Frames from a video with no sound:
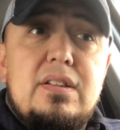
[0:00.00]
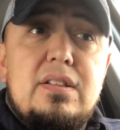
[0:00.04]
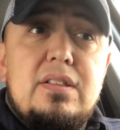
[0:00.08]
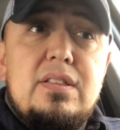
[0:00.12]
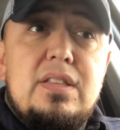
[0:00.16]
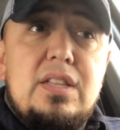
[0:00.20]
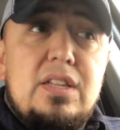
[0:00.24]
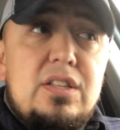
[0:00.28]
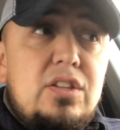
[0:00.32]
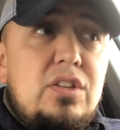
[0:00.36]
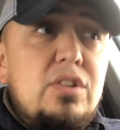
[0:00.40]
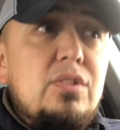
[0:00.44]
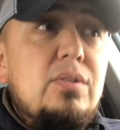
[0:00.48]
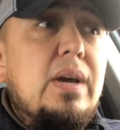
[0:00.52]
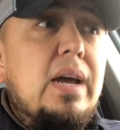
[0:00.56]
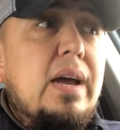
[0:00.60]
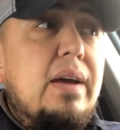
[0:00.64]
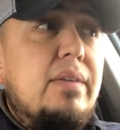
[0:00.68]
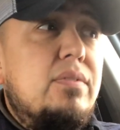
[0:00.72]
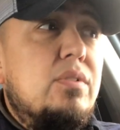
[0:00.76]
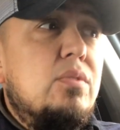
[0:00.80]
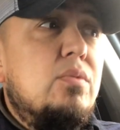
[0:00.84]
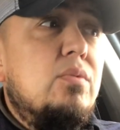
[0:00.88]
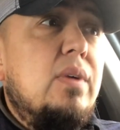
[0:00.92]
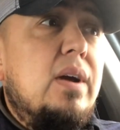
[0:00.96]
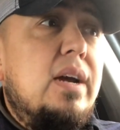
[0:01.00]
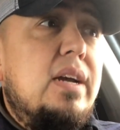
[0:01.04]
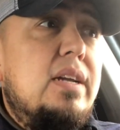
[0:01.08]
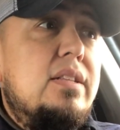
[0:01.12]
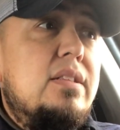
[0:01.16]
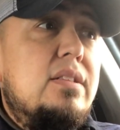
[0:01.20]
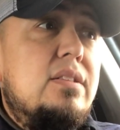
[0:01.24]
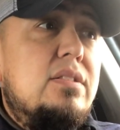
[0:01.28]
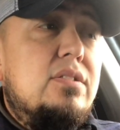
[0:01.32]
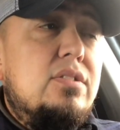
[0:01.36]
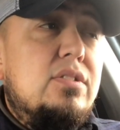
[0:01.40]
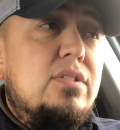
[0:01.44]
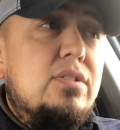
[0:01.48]
then you have the right
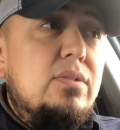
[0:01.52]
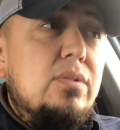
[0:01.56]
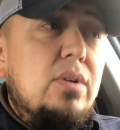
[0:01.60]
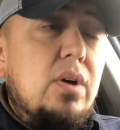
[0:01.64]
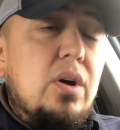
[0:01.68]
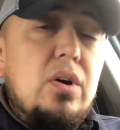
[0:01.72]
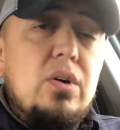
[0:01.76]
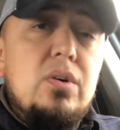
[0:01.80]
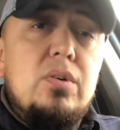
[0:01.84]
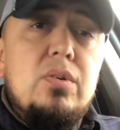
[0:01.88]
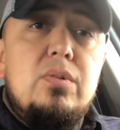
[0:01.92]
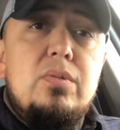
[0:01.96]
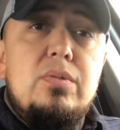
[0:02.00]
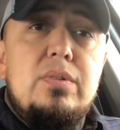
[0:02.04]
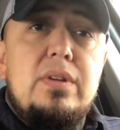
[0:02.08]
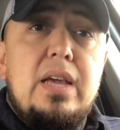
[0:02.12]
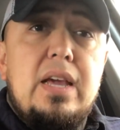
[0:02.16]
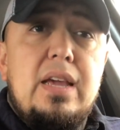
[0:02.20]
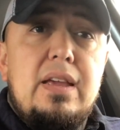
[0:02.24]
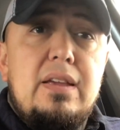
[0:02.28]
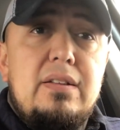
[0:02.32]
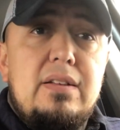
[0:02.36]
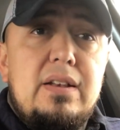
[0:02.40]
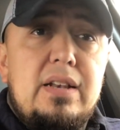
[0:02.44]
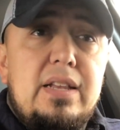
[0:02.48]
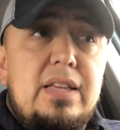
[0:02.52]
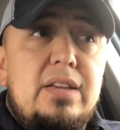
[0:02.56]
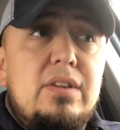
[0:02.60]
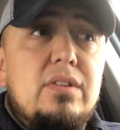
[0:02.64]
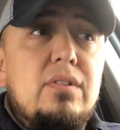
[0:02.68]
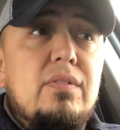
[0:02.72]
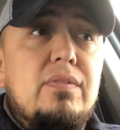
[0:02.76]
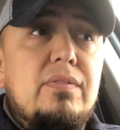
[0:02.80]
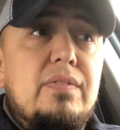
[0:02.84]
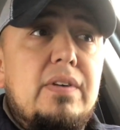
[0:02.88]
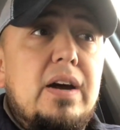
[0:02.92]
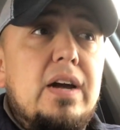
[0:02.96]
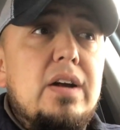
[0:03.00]
to own a
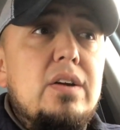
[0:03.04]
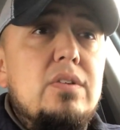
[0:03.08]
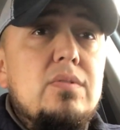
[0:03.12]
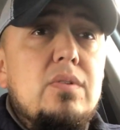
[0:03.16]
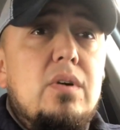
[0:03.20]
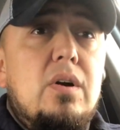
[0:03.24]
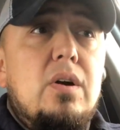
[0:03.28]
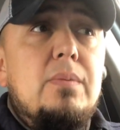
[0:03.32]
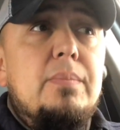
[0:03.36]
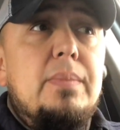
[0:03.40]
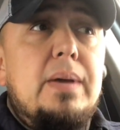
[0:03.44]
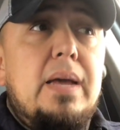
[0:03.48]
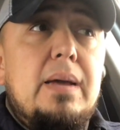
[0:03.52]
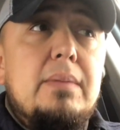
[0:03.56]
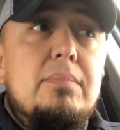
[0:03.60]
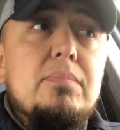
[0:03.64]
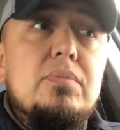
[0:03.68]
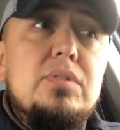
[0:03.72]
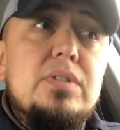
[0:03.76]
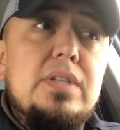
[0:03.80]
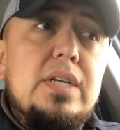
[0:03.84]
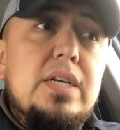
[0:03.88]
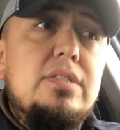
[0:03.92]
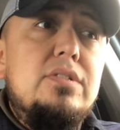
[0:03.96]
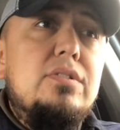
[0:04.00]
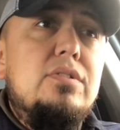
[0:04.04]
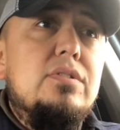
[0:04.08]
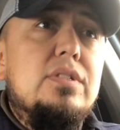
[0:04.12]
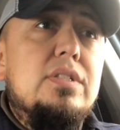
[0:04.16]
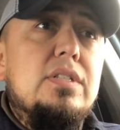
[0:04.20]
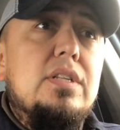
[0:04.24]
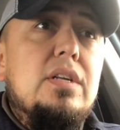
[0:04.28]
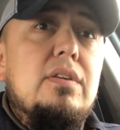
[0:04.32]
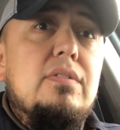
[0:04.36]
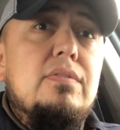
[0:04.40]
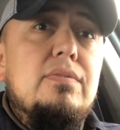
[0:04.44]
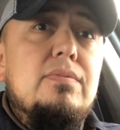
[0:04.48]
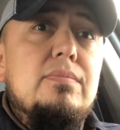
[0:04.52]
legal firearm and protect
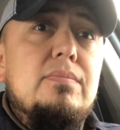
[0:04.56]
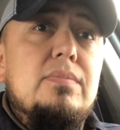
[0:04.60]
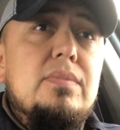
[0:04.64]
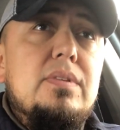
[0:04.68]
yourself.